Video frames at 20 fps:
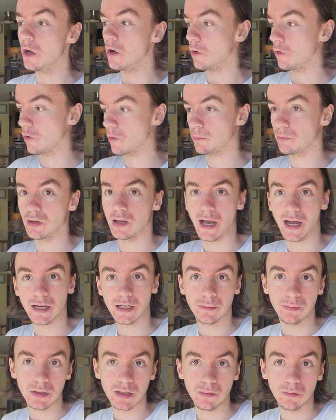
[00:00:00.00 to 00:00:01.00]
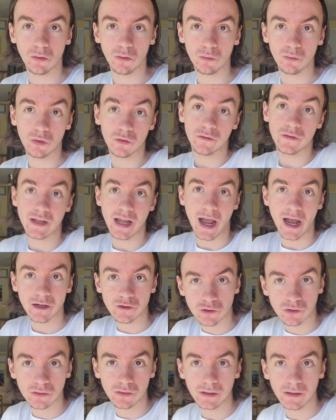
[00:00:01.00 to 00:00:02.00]
or black people will
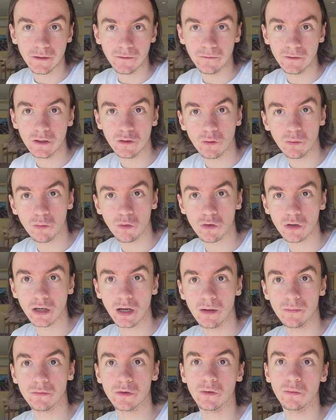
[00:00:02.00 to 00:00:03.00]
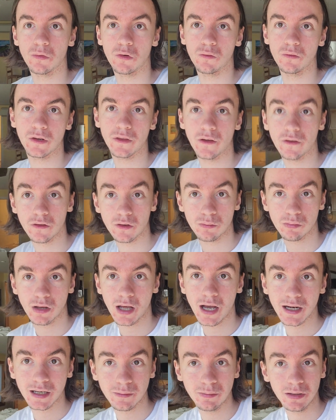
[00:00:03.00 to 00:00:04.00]
naturally feel more comfortable with other
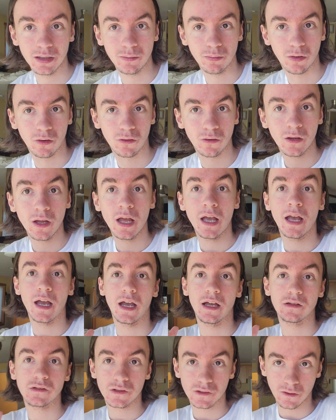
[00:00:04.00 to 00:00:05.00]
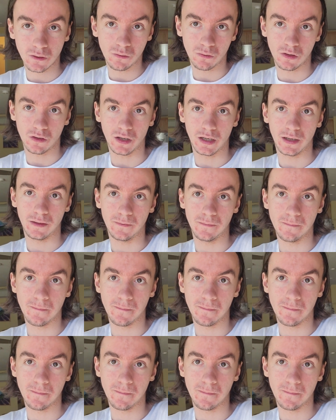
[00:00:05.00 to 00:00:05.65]
black people, and so on.